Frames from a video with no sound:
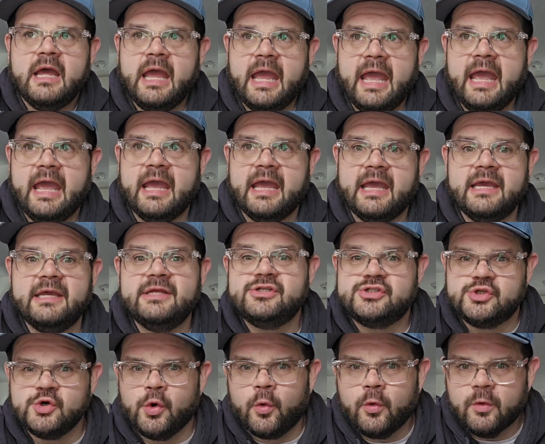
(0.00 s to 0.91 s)
A
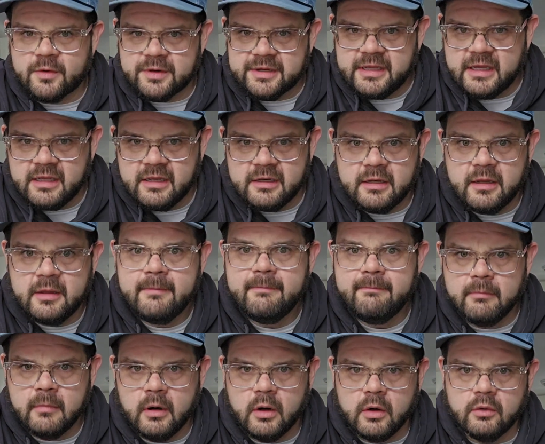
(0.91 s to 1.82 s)
Dorian
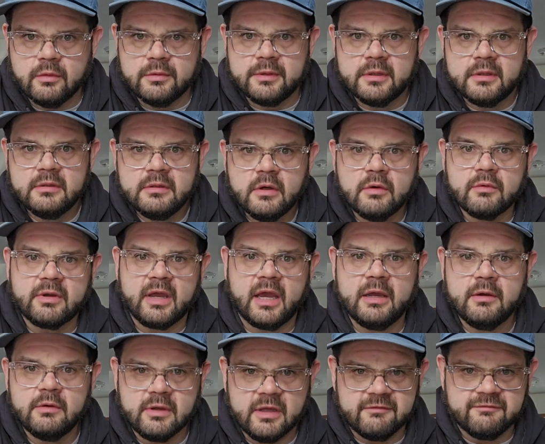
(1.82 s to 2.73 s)
mode.
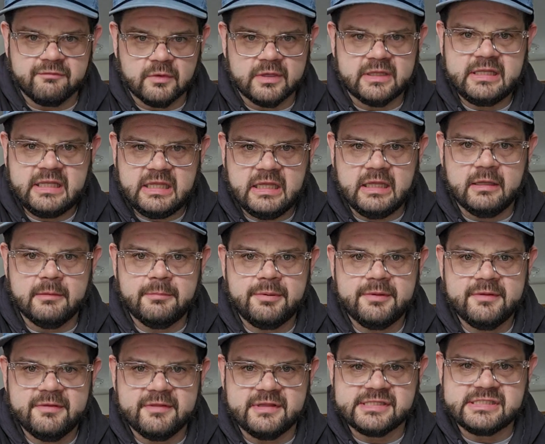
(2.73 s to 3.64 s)
Okay, if we keep
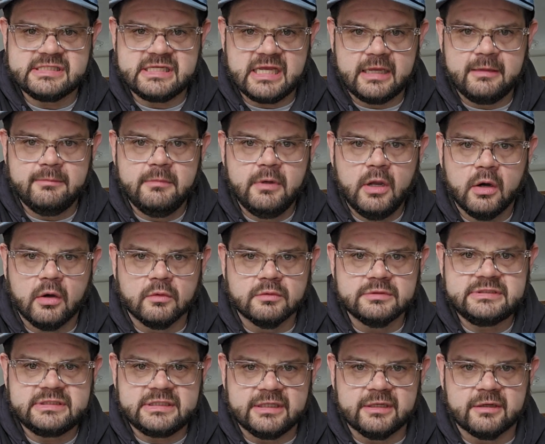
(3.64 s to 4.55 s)
the same
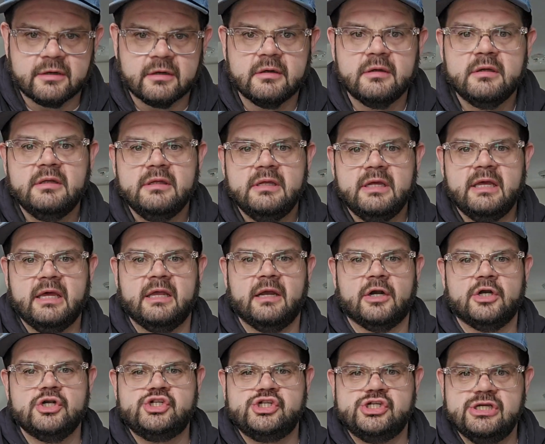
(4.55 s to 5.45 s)
notes here in
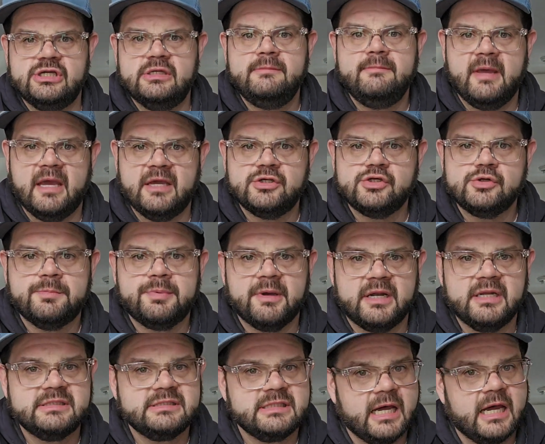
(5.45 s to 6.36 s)
our G major
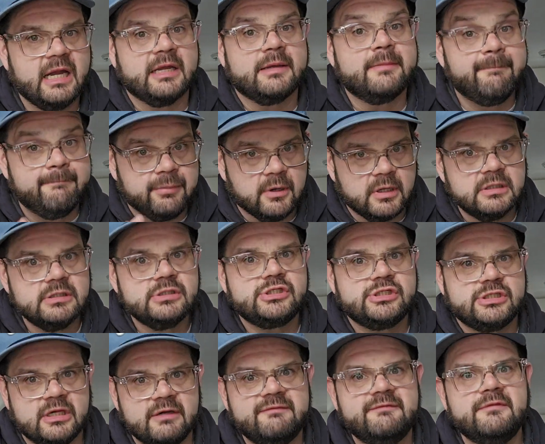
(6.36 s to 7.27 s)
pentatonic, but
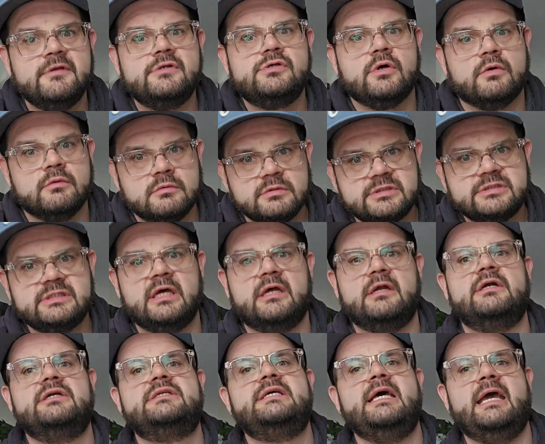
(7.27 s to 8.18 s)
shift the tonal
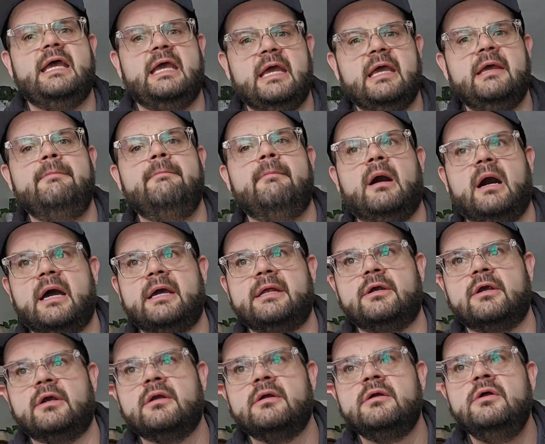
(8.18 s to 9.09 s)
center to A
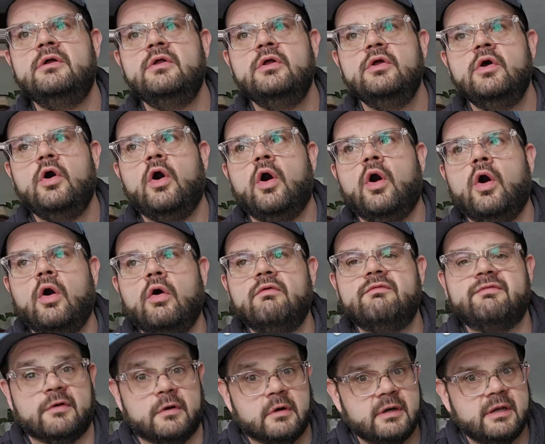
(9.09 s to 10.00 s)
minor
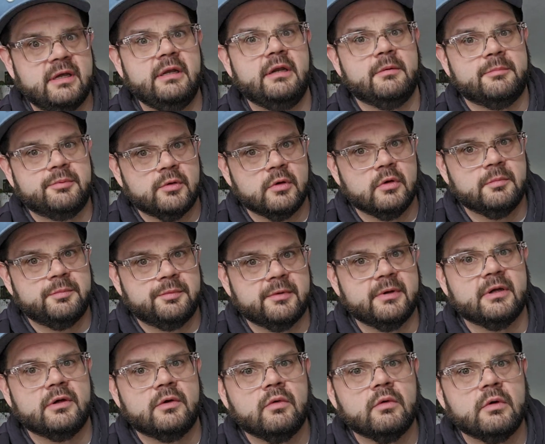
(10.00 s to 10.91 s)
over an
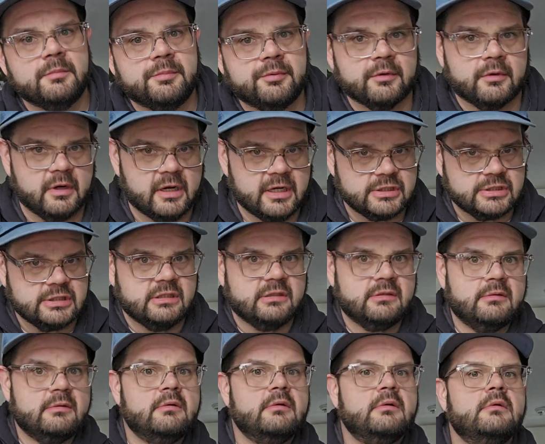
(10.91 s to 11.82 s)
appropriate chord
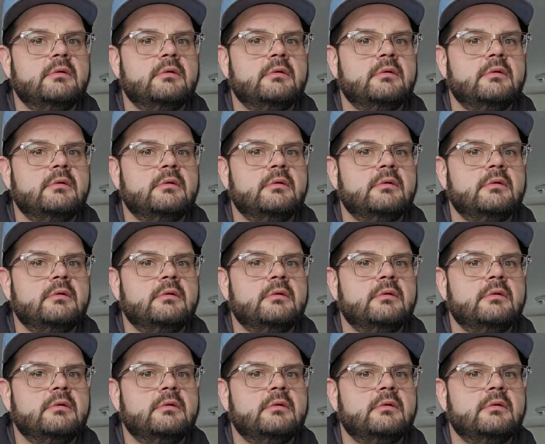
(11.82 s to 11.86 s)
progression.